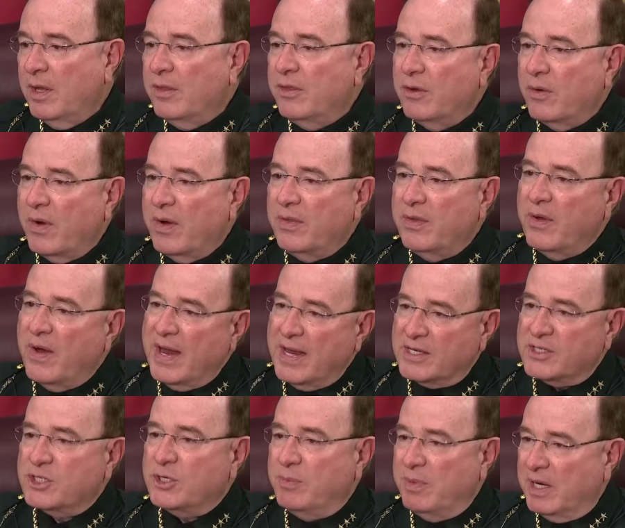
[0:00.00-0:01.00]
There, there
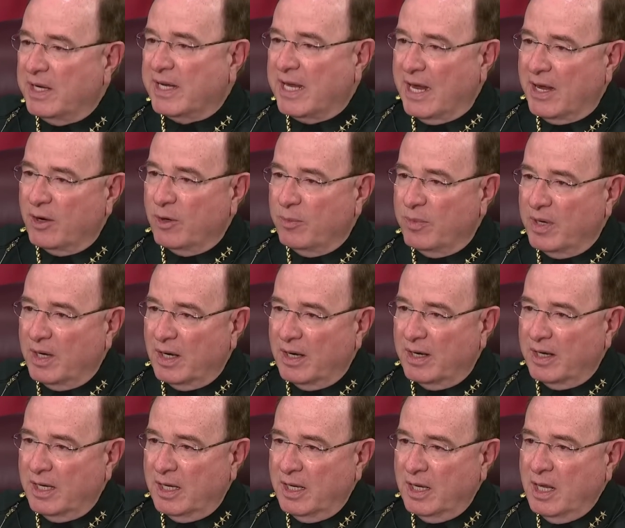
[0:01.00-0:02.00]
has to be
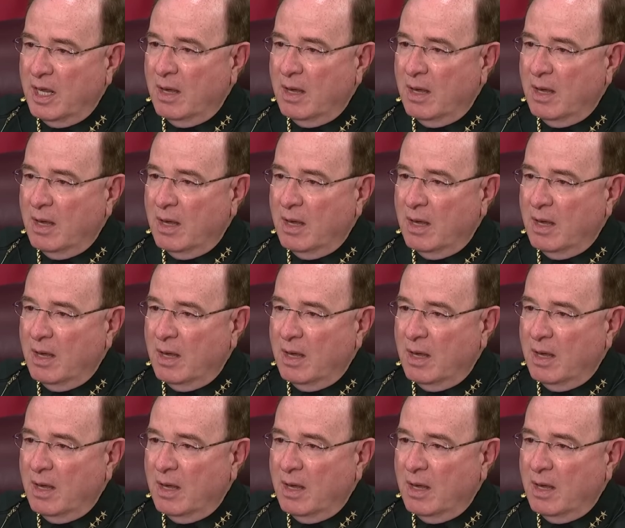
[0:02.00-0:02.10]
accountability